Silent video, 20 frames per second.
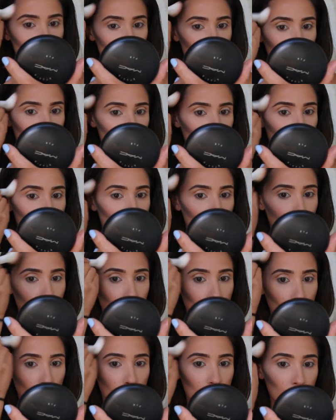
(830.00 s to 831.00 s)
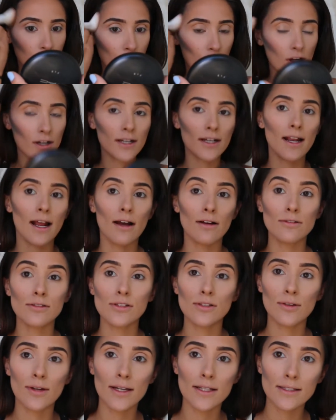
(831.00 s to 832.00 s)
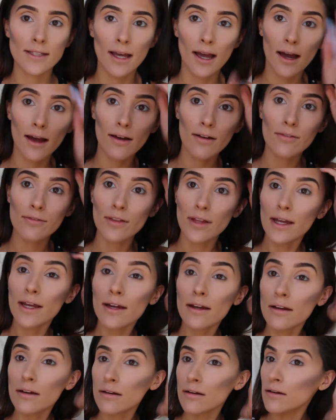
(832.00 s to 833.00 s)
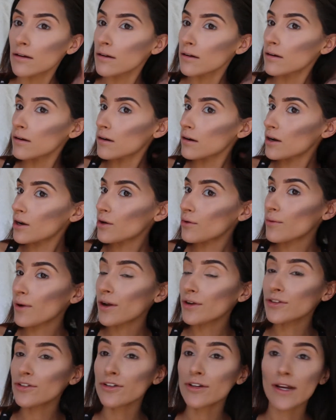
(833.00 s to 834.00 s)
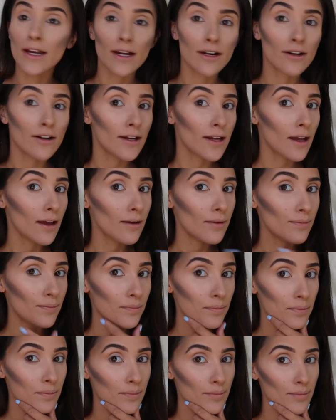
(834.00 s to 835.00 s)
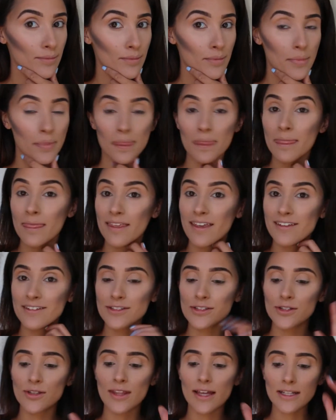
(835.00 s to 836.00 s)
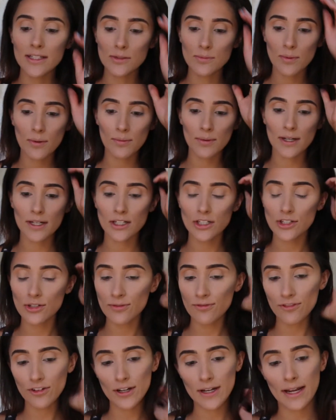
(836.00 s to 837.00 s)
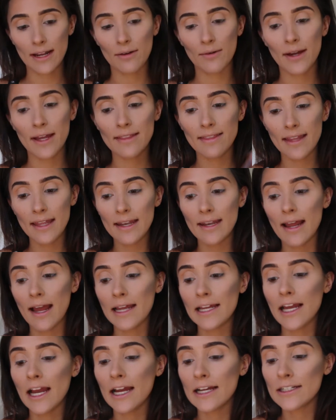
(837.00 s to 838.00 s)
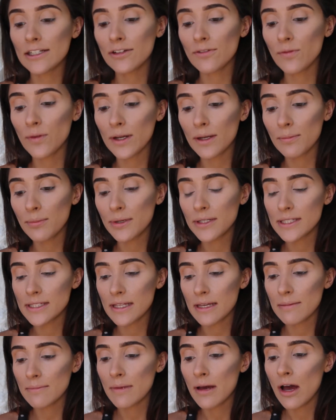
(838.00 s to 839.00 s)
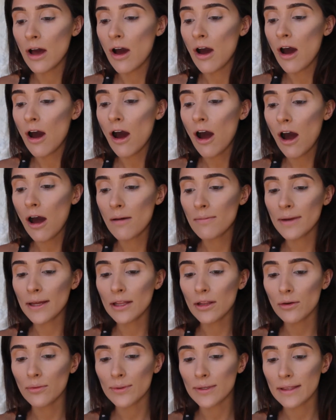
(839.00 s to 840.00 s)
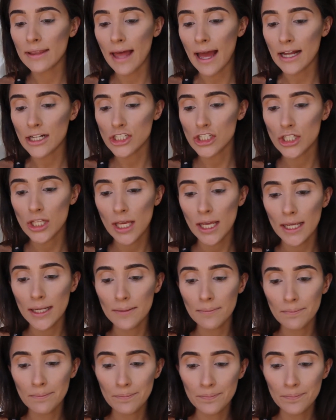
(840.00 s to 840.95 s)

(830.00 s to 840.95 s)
or whatever kind of haunted house you guys have like around your area. So that's what we're gonna do for now. And then I kind of want to put some on my lower lash line.